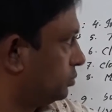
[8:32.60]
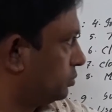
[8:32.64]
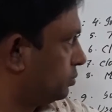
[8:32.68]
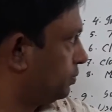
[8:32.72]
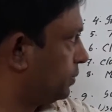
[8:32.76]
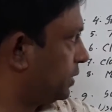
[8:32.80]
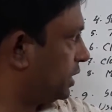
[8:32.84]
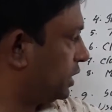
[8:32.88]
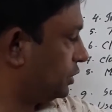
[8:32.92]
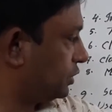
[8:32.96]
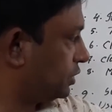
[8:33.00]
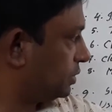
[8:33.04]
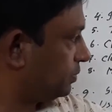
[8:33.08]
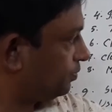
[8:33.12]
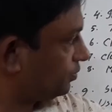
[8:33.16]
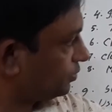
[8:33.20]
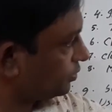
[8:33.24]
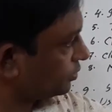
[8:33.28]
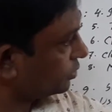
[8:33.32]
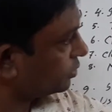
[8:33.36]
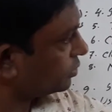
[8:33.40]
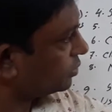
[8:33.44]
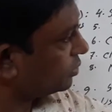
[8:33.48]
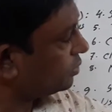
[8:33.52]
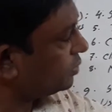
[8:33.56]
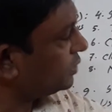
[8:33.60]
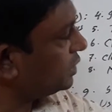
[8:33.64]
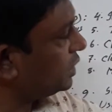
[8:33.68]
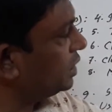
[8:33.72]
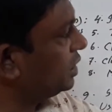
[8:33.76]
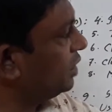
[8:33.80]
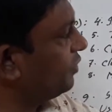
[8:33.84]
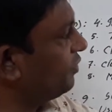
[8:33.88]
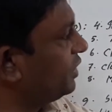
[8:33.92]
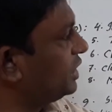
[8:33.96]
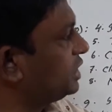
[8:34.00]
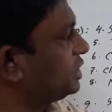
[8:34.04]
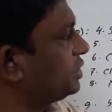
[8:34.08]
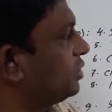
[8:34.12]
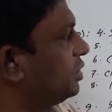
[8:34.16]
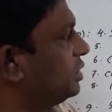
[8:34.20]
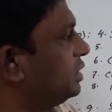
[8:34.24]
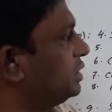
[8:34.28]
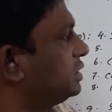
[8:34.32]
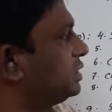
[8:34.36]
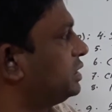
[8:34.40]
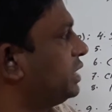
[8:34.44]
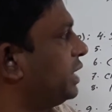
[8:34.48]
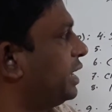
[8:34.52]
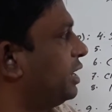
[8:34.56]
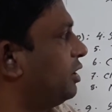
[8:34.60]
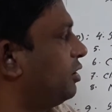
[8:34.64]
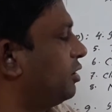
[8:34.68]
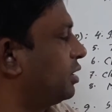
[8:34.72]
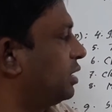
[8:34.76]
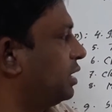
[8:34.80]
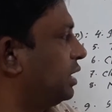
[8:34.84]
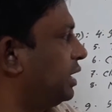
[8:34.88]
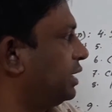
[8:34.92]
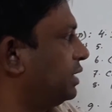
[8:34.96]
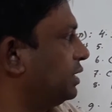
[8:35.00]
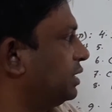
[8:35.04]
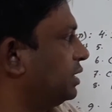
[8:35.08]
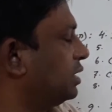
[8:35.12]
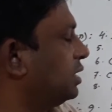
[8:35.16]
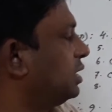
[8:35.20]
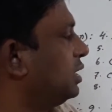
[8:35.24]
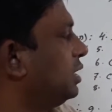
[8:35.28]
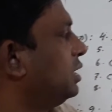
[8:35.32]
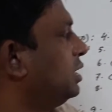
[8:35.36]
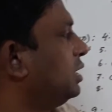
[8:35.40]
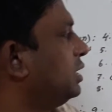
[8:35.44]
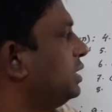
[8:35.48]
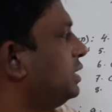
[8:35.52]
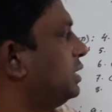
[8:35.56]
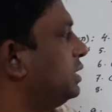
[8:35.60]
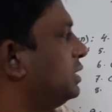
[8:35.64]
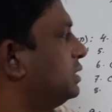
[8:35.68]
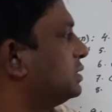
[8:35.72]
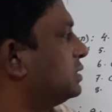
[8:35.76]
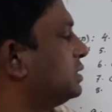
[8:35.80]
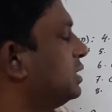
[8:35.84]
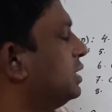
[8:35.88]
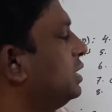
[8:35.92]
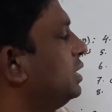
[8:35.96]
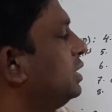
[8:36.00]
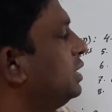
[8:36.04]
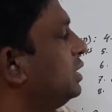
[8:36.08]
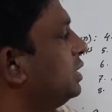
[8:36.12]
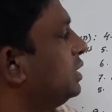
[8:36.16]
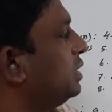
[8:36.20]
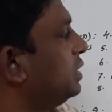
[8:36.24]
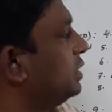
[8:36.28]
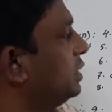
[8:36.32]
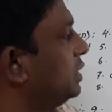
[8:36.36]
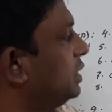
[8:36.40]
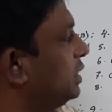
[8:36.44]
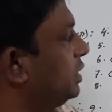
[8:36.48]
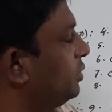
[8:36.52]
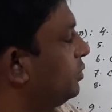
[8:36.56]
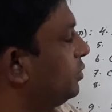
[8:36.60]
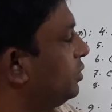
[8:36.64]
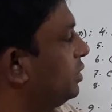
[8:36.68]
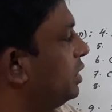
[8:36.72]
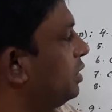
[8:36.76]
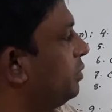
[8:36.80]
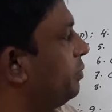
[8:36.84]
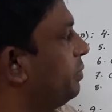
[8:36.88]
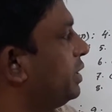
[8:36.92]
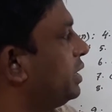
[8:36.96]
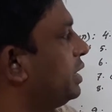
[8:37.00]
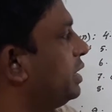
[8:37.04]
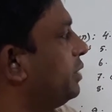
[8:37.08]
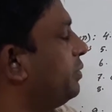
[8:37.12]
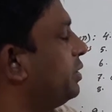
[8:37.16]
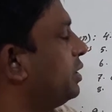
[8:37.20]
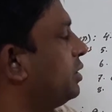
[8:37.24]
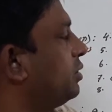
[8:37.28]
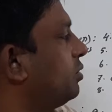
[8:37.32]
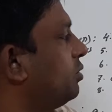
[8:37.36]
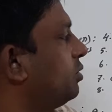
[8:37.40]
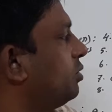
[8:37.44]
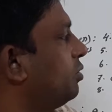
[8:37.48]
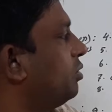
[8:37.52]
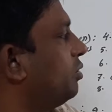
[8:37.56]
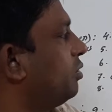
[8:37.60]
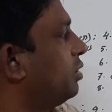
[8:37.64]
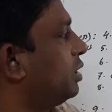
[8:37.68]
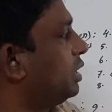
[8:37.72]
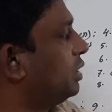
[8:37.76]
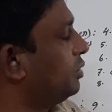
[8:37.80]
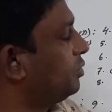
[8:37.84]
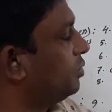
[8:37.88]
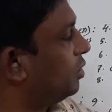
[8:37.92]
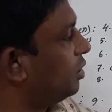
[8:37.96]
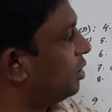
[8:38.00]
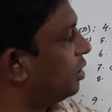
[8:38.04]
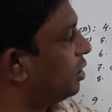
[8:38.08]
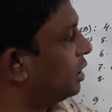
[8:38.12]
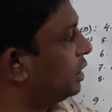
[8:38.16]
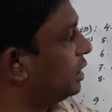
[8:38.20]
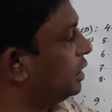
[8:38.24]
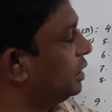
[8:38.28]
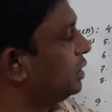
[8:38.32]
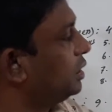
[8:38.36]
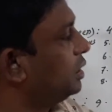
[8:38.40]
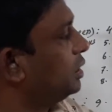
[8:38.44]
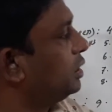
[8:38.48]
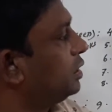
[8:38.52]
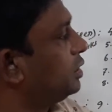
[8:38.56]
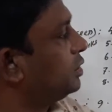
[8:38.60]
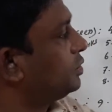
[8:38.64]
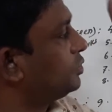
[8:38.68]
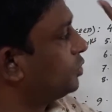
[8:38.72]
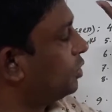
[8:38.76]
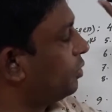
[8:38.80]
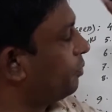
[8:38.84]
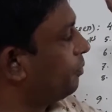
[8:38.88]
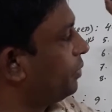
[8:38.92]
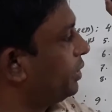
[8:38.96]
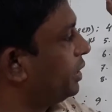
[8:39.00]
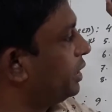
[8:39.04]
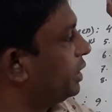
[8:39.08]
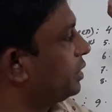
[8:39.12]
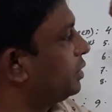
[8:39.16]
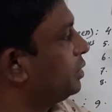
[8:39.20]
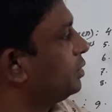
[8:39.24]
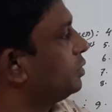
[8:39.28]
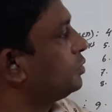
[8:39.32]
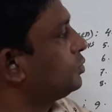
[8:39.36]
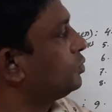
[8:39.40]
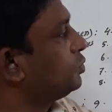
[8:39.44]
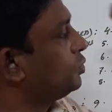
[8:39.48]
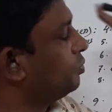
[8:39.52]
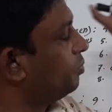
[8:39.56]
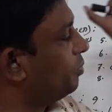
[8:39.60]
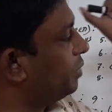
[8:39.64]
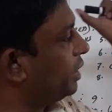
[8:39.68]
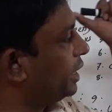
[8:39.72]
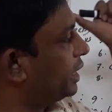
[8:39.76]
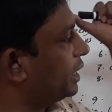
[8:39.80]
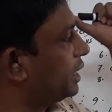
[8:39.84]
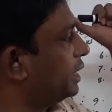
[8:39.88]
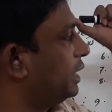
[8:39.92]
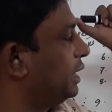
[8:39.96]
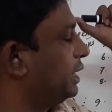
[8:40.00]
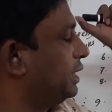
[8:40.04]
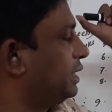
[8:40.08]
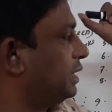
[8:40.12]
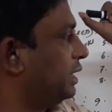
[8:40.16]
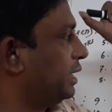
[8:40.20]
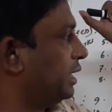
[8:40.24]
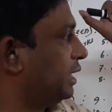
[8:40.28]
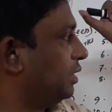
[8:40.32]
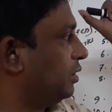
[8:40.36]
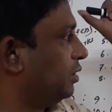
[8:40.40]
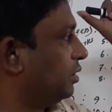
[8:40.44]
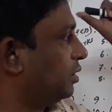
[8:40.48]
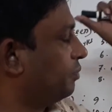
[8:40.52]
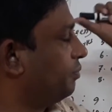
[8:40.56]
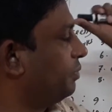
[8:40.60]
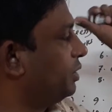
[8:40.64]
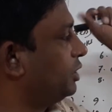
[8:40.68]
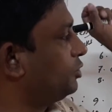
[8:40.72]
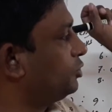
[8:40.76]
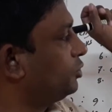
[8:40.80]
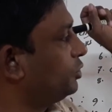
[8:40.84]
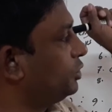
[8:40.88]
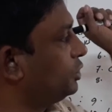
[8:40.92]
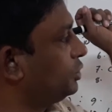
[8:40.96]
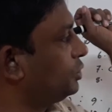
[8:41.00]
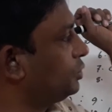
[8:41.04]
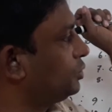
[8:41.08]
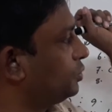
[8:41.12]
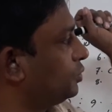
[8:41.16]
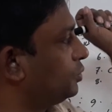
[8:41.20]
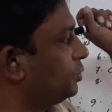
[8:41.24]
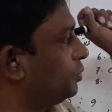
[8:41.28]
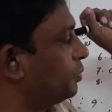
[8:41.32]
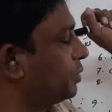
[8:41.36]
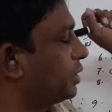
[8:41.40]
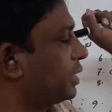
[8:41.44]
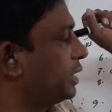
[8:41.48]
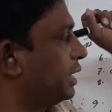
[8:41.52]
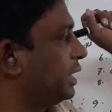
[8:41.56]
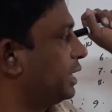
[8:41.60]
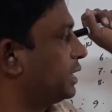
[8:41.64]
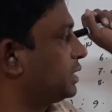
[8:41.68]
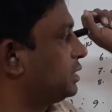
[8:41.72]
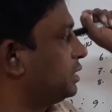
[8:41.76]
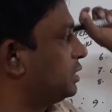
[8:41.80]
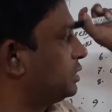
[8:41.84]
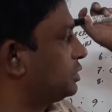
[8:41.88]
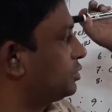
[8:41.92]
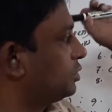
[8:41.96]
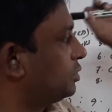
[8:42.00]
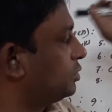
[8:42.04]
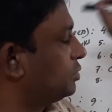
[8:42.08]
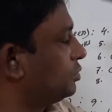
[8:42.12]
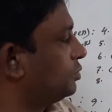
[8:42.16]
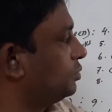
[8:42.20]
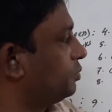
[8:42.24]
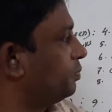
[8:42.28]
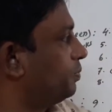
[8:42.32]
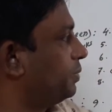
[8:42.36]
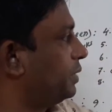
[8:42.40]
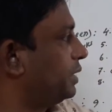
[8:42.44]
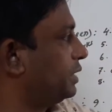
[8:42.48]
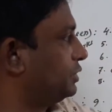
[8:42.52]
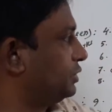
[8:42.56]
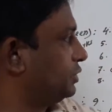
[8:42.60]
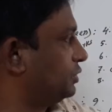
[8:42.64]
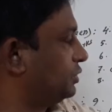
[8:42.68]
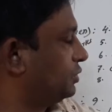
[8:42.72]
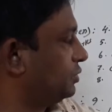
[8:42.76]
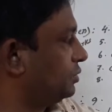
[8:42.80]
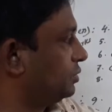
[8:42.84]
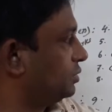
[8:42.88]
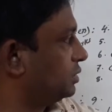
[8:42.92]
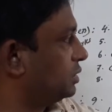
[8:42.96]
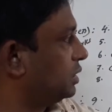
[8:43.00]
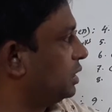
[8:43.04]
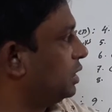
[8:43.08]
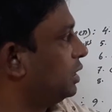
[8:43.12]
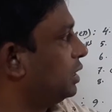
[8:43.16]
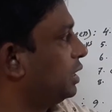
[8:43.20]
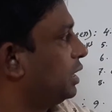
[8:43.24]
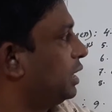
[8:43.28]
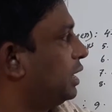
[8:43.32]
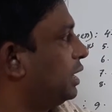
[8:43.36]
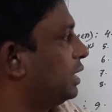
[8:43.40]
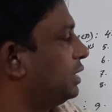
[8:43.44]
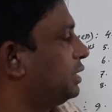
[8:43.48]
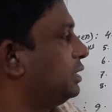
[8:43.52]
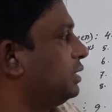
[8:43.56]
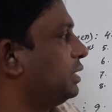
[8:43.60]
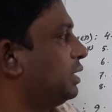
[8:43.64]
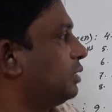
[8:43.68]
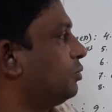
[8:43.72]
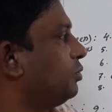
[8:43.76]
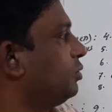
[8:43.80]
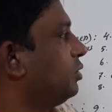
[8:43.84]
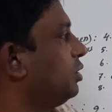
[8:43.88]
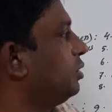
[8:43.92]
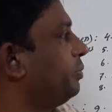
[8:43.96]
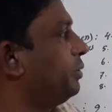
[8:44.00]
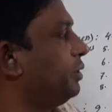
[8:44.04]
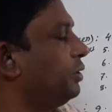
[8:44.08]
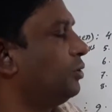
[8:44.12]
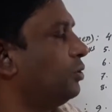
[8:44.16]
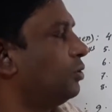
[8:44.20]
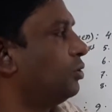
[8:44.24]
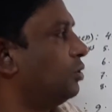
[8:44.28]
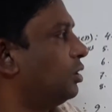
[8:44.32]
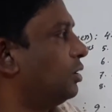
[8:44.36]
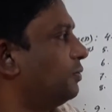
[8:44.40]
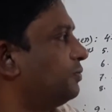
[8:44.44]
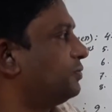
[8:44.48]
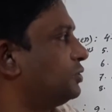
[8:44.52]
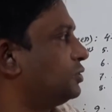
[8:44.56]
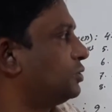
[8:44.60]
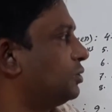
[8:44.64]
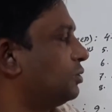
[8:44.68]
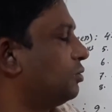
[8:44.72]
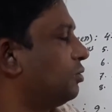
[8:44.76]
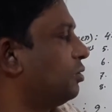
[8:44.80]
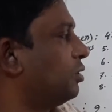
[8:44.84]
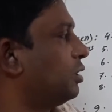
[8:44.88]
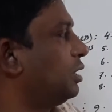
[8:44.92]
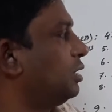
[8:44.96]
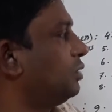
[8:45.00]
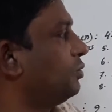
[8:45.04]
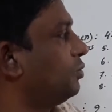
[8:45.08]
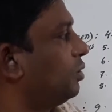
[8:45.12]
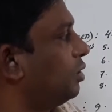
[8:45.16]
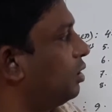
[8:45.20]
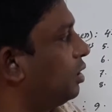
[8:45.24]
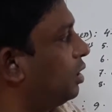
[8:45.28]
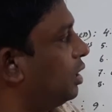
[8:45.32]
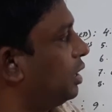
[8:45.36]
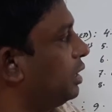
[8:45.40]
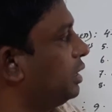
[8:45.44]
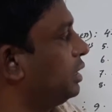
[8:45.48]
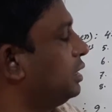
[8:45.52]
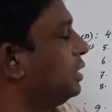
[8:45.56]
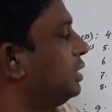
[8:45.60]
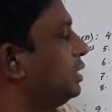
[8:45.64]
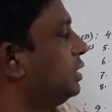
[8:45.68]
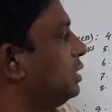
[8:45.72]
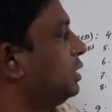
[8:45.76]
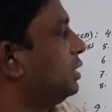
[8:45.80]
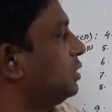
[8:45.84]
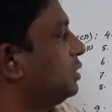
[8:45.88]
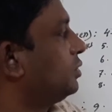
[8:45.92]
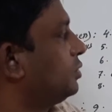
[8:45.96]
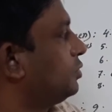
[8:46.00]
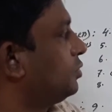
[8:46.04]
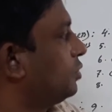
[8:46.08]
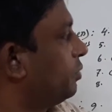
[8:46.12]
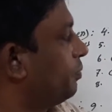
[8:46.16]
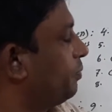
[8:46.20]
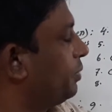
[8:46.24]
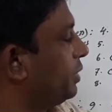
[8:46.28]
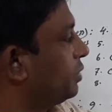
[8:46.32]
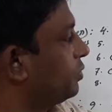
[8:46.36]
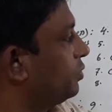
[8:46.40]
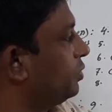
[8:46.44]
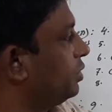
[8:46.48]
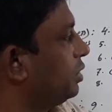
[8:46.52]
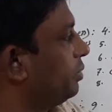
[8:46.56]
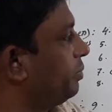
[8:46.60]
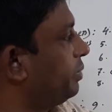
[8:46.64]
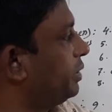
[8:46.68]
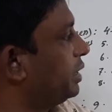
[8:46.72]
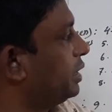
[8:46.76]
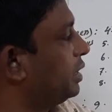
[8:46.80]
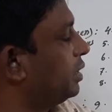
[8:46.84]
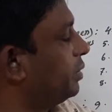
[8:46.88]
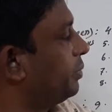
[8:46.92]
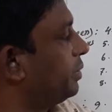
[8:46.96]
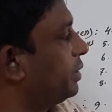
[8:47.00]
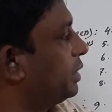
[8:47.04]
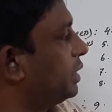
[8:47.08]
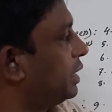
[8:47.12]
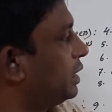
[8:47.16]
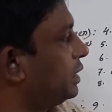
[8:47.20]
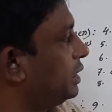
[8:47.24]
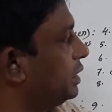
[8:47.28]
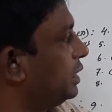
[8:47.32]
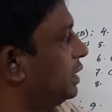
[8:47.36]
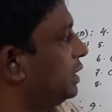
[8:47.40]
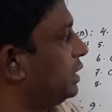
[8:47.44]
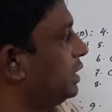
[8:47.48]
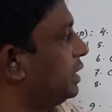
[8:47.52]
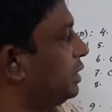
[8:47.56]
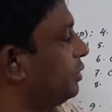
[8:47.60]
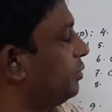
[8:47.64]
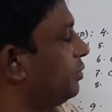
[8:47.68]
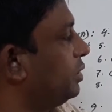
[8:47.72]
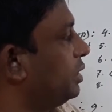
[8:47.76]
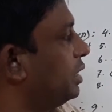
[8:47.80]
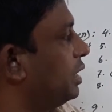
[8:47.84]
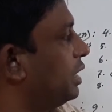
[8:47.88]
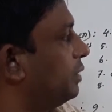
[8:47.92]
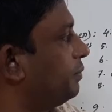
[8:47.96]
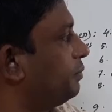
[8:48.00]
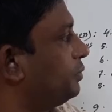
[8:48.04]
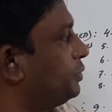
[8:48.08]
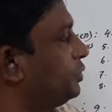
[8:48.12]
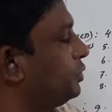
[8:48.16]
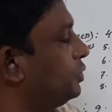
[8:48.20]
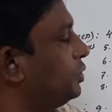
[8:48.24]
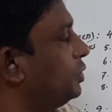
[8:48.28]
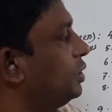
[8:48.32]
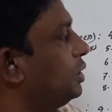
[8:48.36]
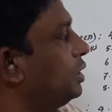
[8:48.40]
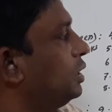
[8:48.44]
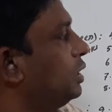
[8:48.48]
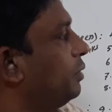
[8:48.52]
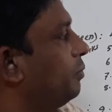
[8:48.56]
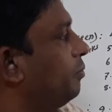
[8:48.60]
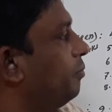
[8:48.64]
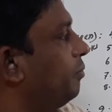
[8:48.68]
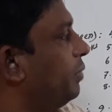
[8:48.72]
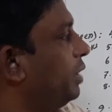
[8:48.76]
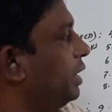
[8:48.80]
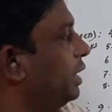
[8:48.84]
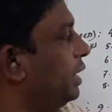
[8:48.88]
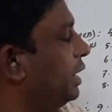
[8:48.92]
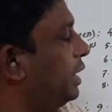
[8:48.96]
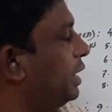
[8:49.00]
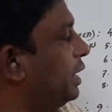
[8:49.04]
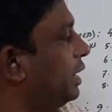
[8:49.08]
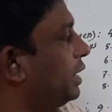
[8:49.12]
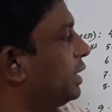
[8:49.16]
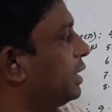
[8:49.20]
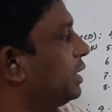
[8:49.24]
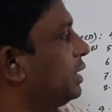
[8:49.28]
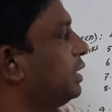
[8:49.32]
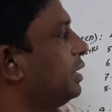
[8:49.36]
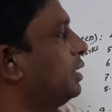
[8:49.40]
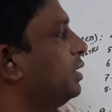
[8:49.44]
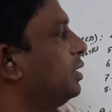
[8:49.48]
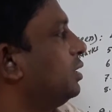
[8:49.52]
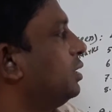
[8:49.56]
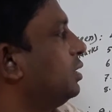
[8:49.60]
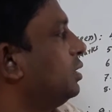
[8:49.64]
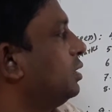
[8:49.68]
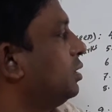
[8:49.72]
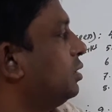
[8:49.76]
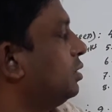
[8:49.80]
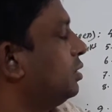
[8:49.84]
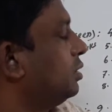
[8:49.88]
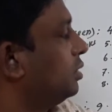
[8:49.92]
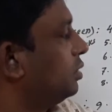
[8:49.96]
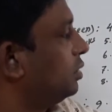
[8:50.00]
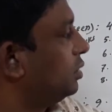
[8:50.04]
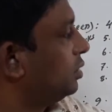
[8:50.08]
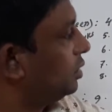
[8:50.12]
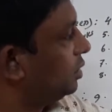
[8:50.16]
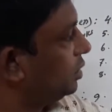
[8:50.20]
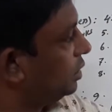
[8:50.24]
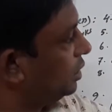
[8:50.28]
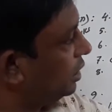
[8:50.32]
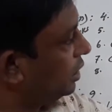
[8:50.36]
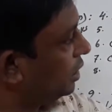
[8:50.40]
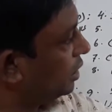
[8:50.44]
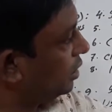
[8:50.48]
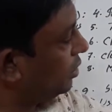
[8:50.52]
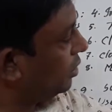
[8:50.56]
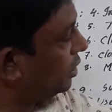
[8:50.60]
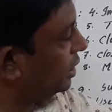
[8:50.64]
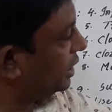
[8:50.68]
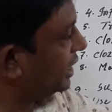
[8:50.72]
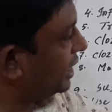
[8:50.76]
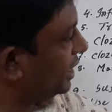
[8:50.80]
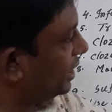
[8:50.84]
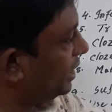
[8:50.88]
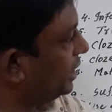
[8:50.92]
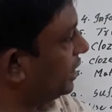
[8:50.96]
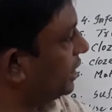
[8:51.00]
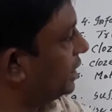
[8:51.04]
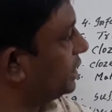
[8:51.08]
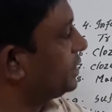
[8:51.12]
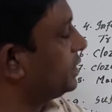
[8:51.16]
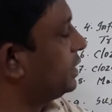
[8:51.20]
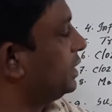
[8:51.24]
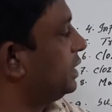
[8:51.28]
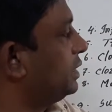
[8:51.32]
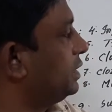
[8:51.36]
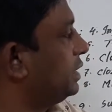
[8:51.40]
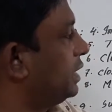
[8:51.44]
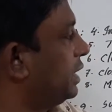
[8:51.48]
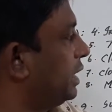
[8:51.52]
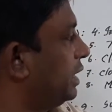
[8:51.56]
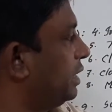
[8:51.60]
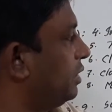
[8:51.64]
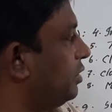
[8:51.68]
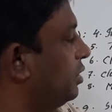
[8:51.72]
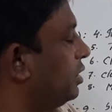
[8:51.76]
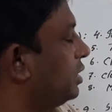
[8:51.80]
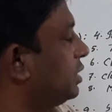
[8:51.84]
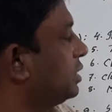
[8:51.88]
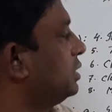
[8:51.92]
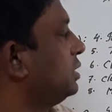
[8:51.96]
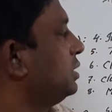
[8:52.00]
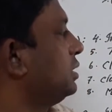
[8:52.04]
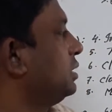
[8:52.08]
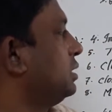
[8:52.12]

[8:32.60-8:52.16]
part. The first one is dialogue writing. Yes, you will be given only one topic to make a dialogue between 2 characters or 2 persons, and there will be no option. Only one topic will be given, and then you will have to make or create a dialogue.